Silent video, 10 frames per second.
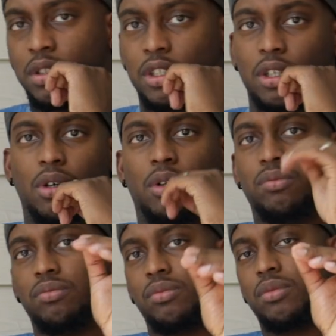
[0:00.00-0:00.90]
So
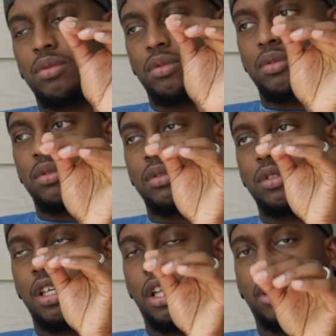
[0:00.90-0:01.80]

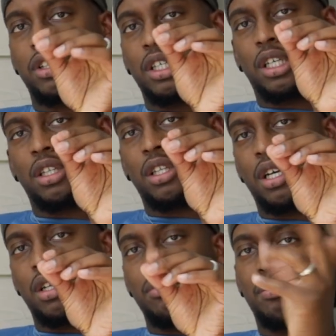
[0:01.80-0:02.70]
another thing
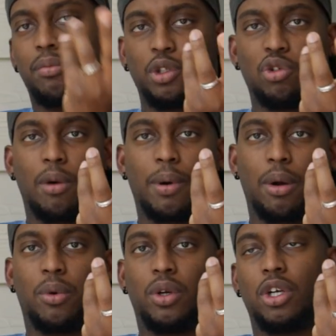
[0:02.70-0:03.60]
that you all
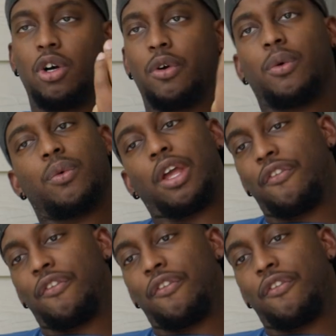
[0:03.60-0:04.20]
probably want to know,